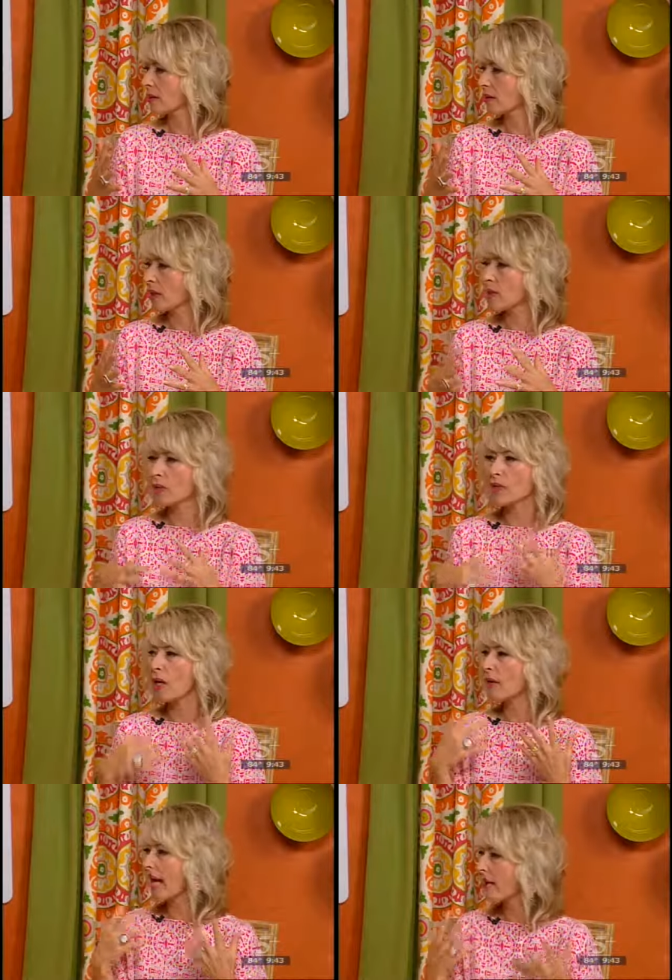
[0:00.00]
you know, you
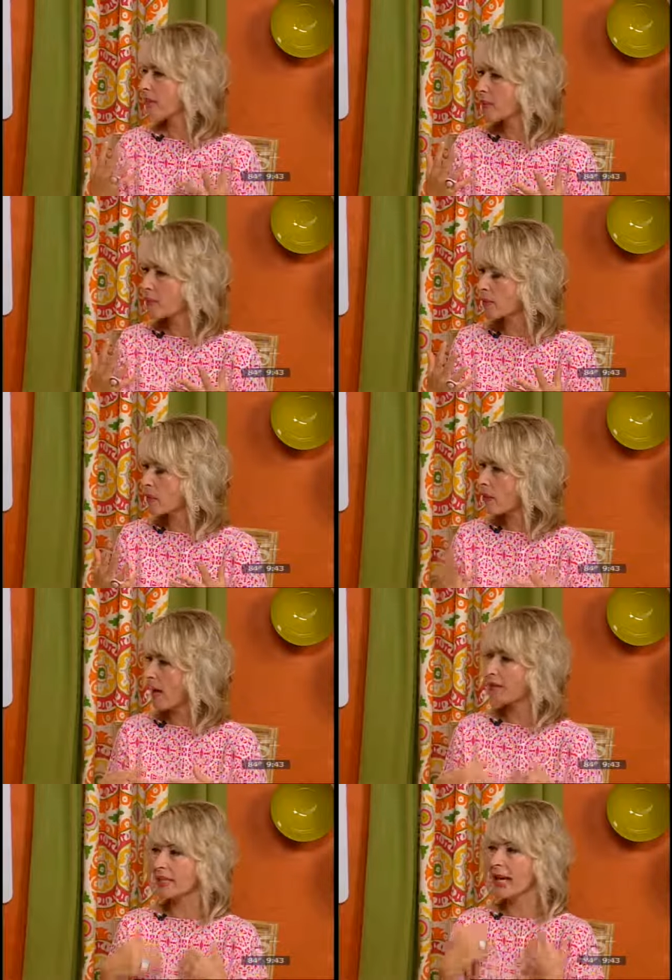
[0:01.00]
don't have, people don't
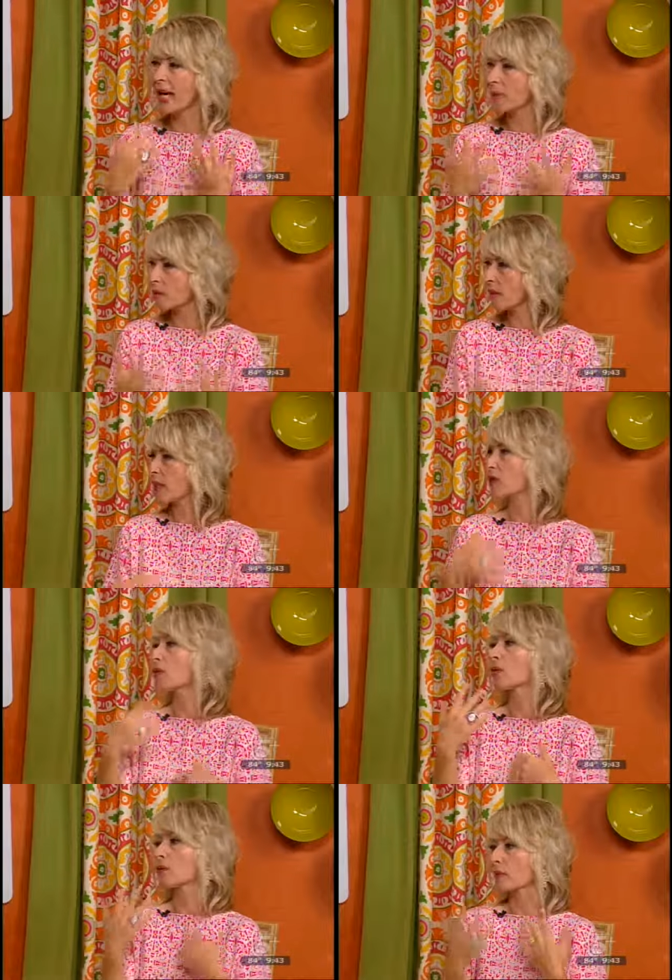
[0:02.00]
have time to meet
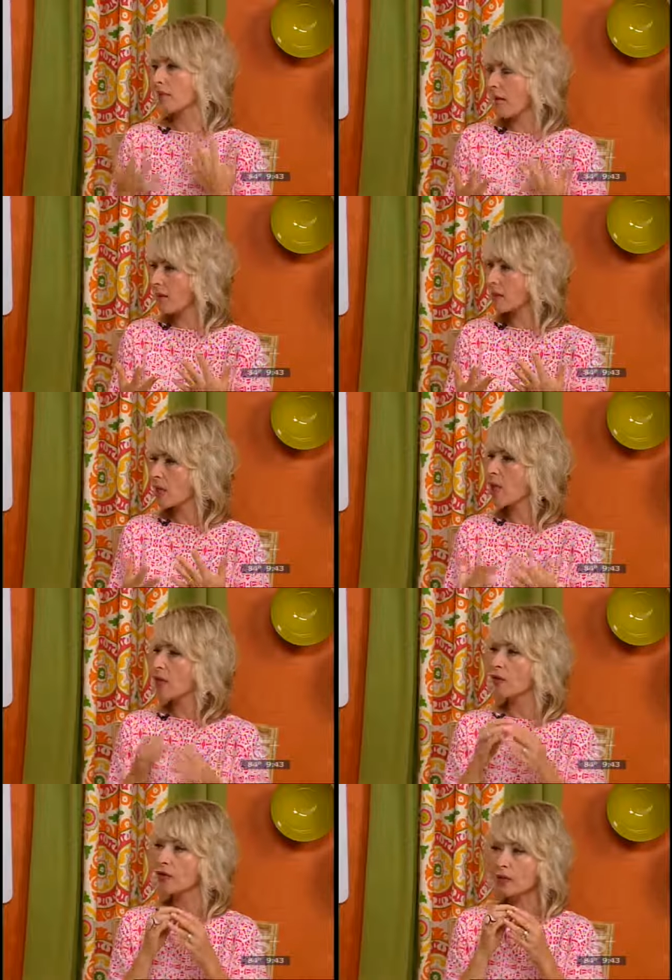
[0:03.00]
two or three times.
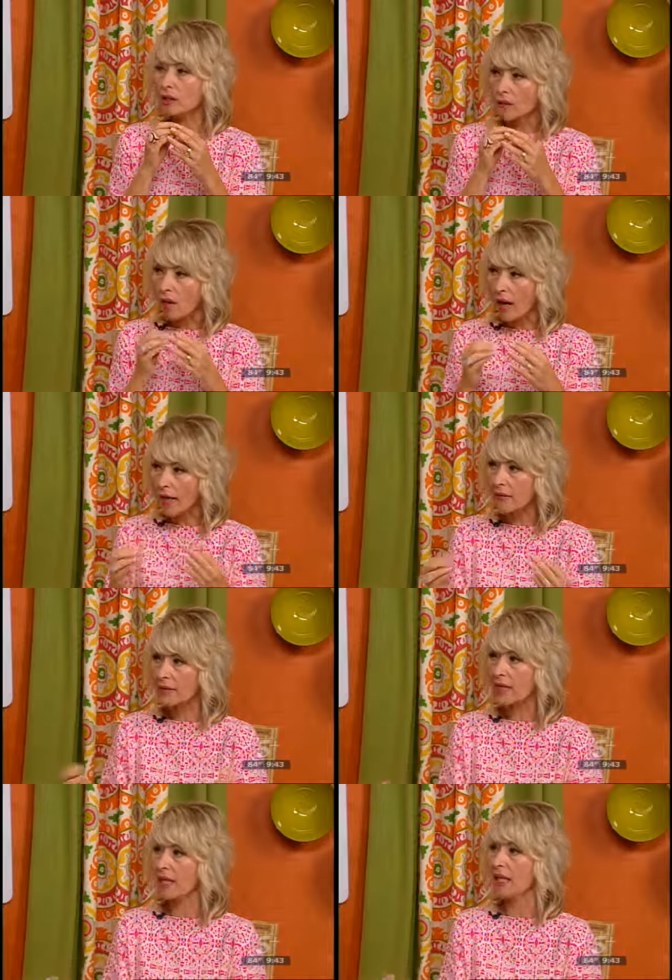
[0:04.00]
You're going to do
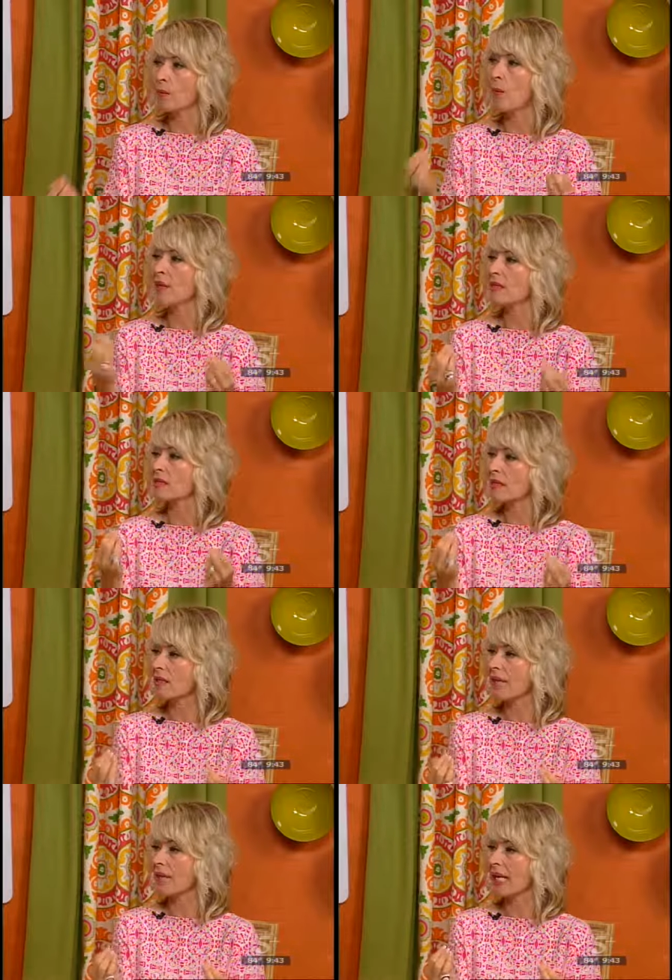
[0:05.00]
everything in one
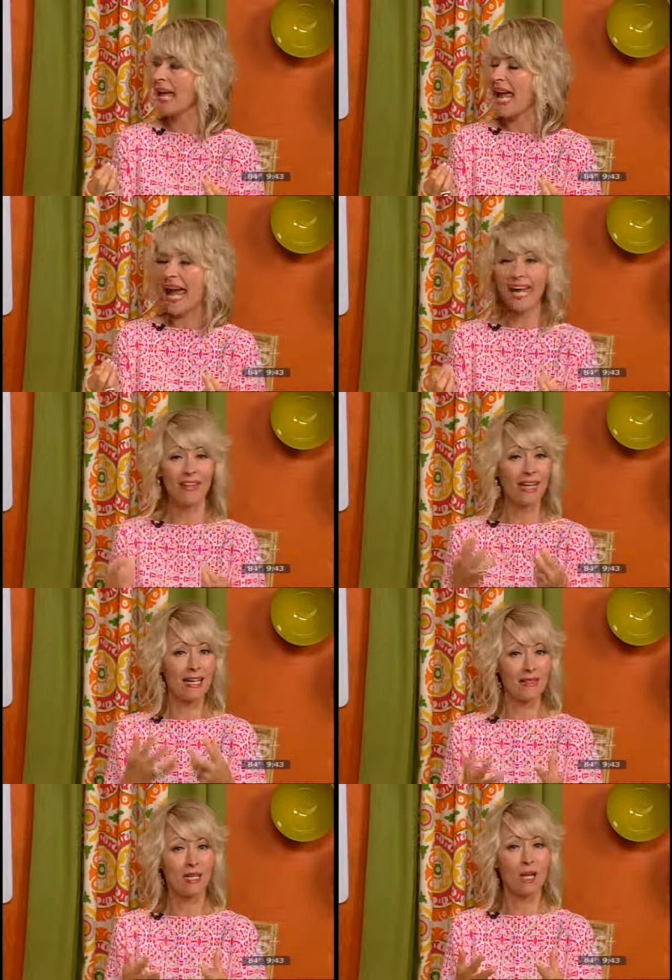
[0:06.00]
sitting, and the
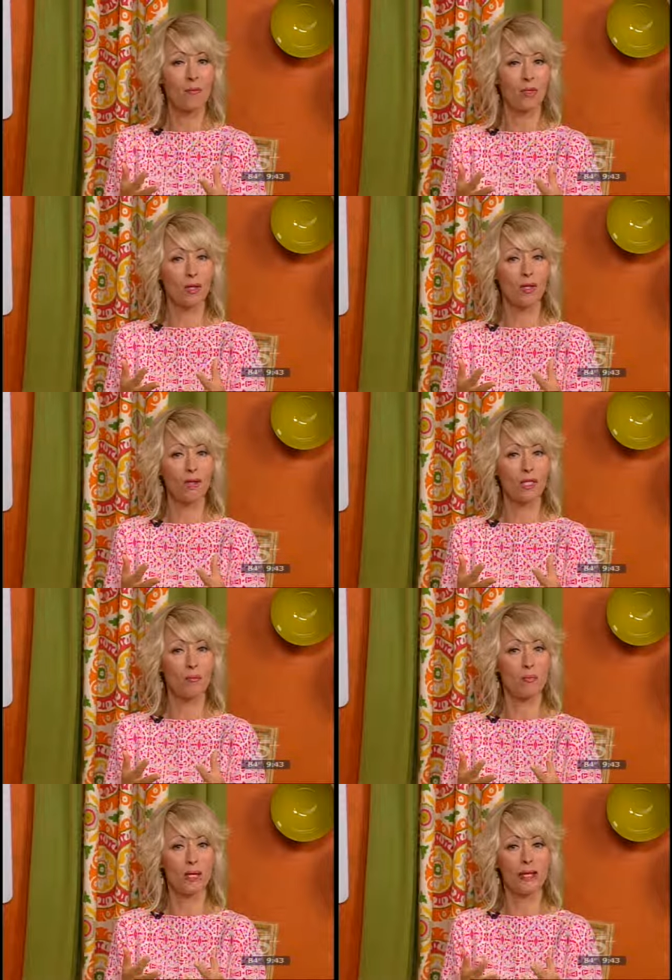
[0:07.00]
next time that you see
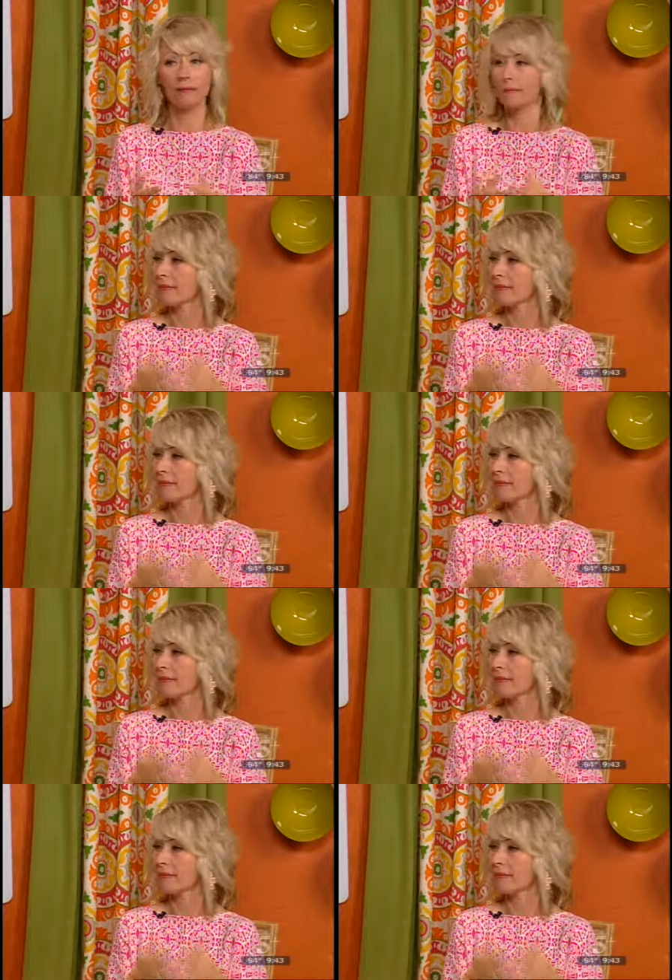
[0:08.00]
Brett,